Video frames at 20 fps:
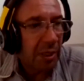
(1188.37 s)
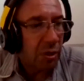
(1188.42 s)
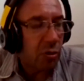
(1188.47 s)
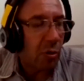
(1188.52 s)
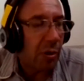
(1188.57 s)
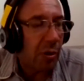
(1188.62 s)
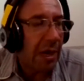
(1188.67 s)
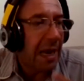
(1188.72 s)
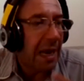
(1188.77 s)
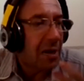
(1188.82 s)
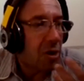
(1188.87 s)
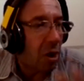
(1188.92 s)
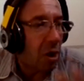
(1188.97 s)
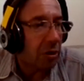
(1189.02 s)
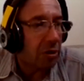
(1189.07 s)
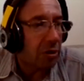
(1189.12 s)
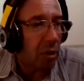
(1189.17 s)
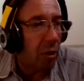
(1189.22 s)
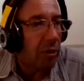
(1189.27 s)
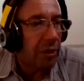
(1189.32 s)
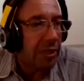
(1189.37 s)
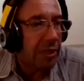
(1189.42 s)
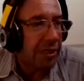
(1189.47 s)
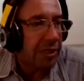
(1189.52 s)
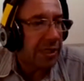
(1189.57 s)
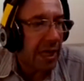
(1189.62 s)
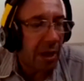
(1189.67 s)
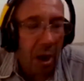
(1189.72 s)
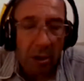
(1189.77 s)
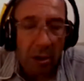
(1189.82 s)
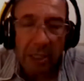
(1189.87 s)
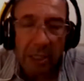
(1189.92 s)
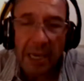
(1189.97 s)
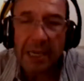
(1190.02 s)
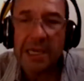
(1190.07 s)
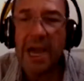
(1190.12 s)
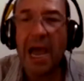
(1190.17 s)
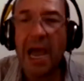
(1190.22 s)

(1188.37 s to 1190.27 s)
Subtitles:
you can not only say, okay,